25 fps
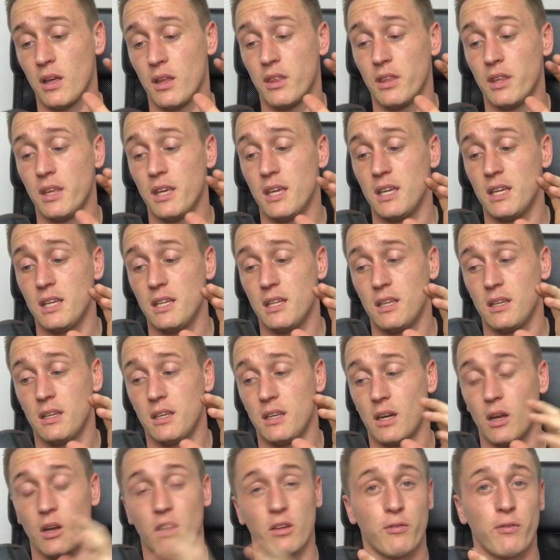the
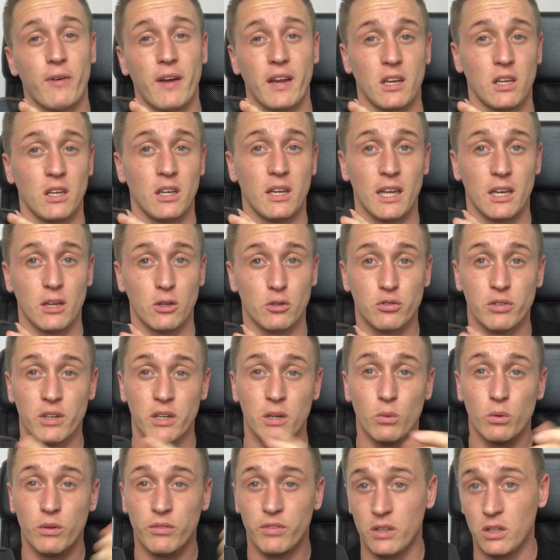fact that you get the
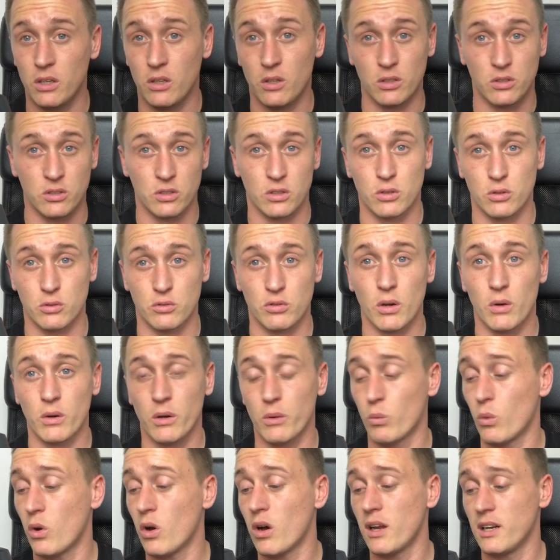trigger with it, you can just control
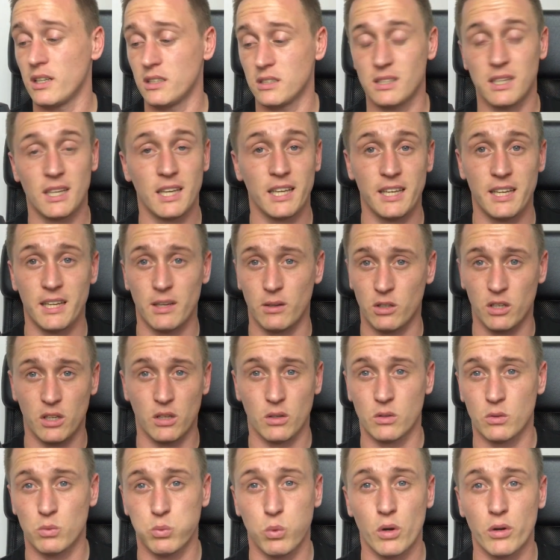it wirelessly and you
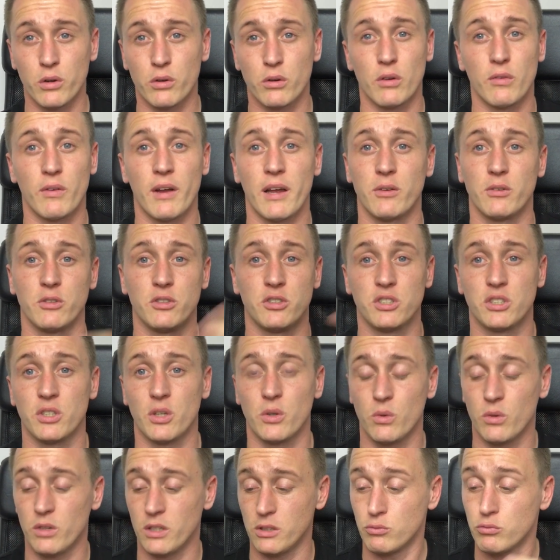can just wander around and
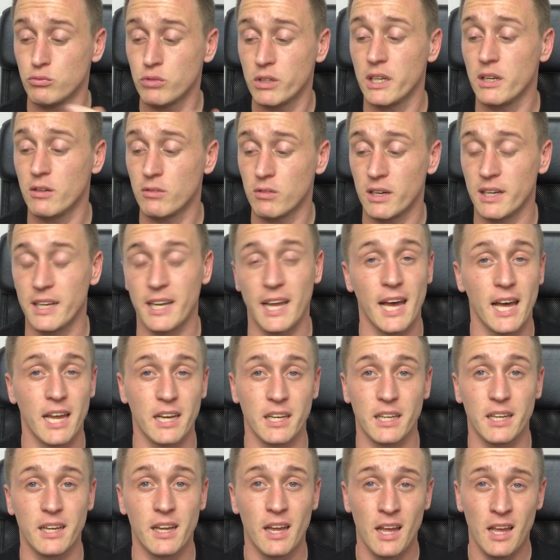shoot, is really, really
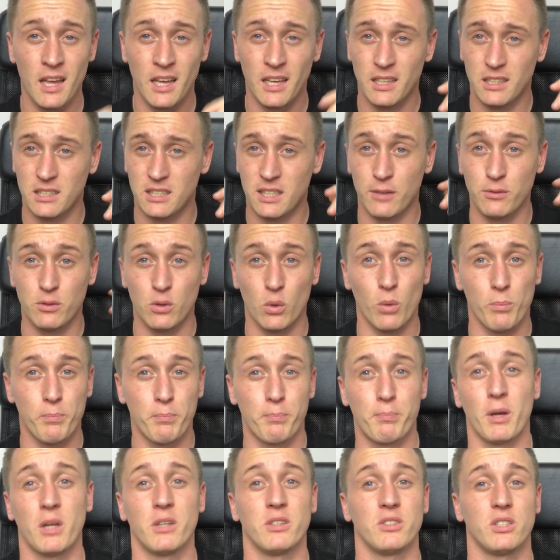handy. It saves you a
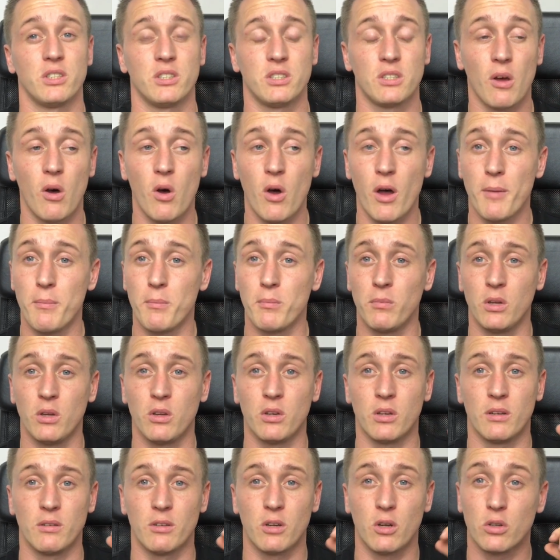bunch of time. You
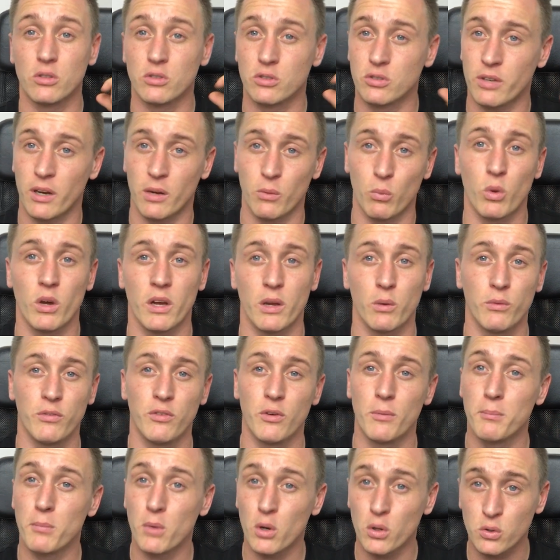can concentrate on working with
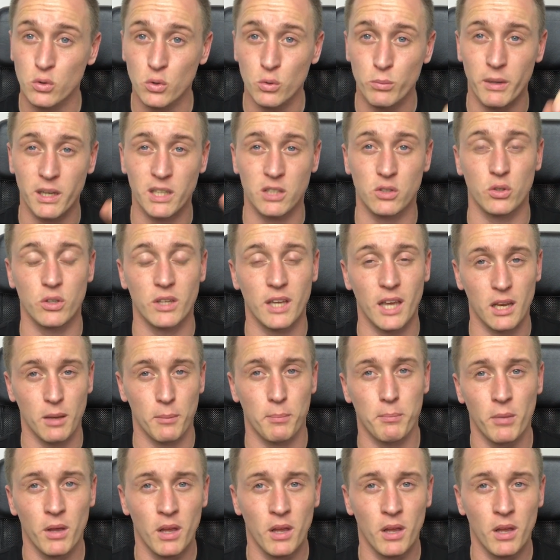your model, make sure you get